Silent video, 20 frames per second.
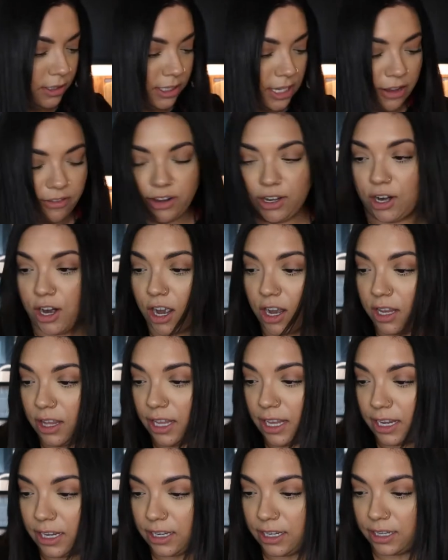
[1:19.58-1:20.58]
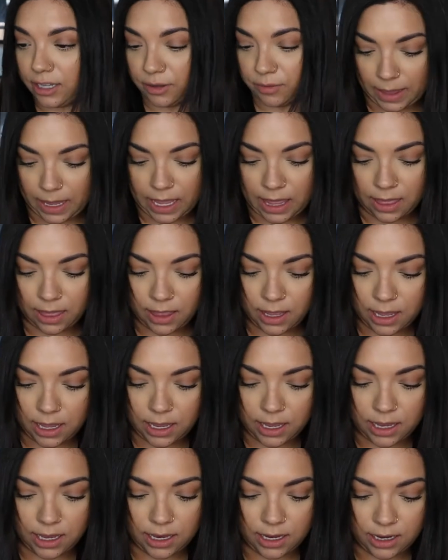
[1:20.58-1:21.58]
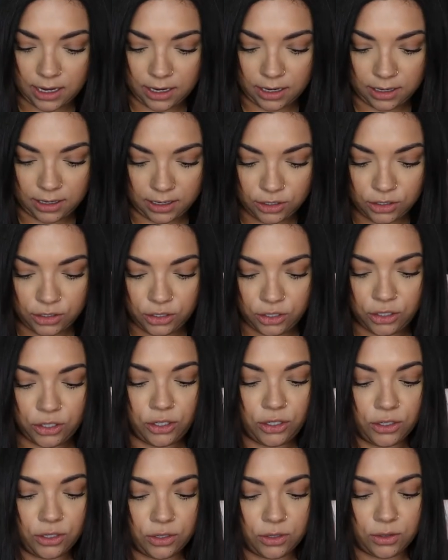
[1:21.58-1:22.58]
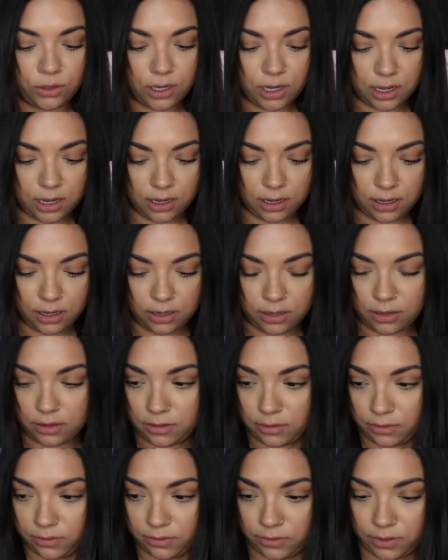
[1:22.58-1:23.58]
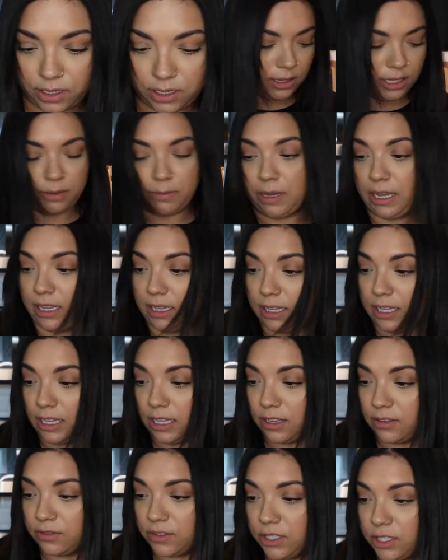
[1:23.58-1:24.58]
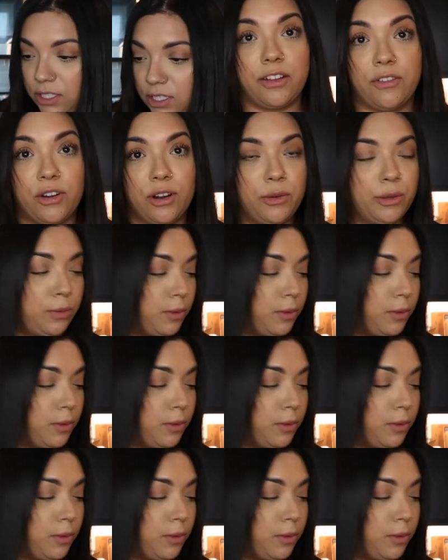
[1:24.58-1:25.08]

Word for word: seven garlic, and then two of the bay leaves, cover it